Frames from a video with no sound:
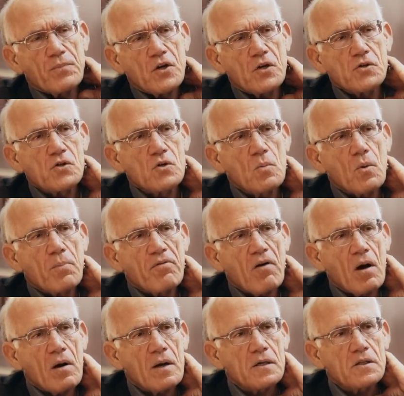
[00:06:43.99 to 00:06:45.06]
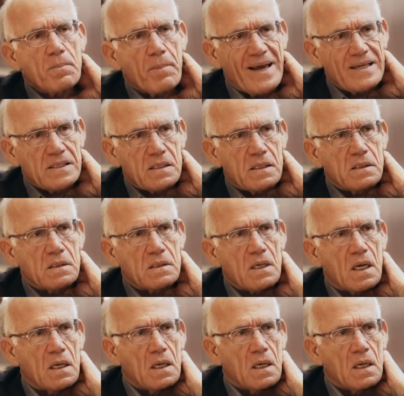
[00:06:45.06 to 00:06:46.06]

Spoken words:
consumer products, medicines